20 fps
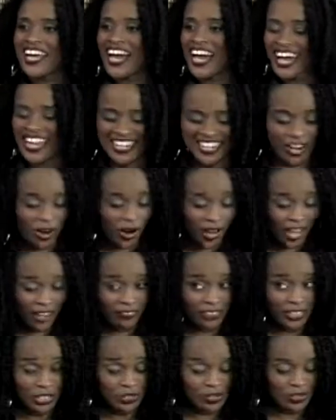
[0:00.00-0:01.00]
I know. I have
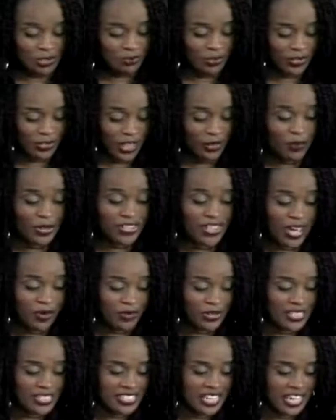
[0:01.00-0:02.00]
to let you smell that one. That
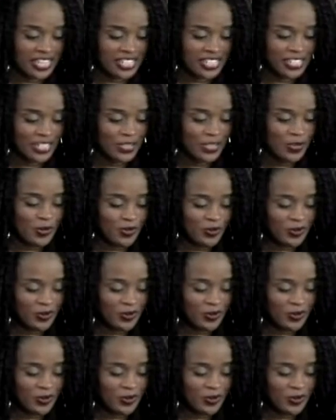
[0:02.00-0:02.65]
one is actually new.